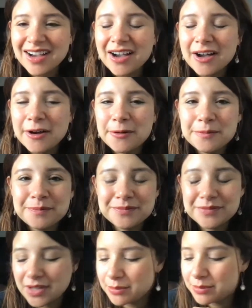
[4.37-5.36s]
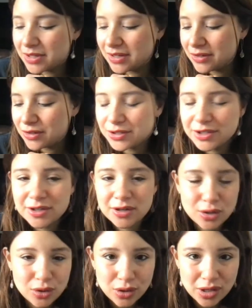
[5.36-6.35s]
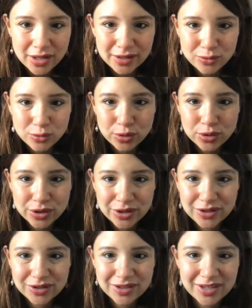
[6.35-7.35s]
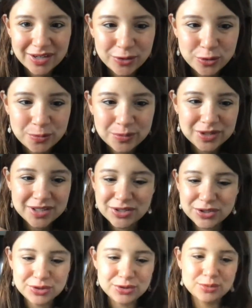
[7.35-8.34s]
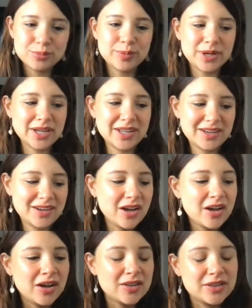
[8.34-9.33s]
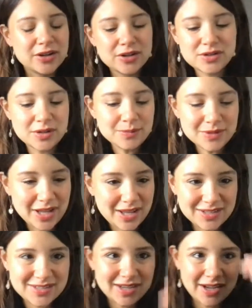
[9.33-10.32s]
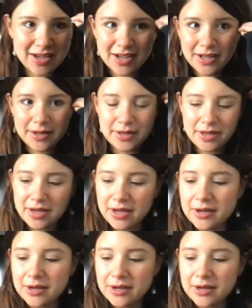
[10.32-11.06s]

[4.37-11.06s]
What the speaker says: I'm getting on here a lot earlier than I normally do, but there are some days that I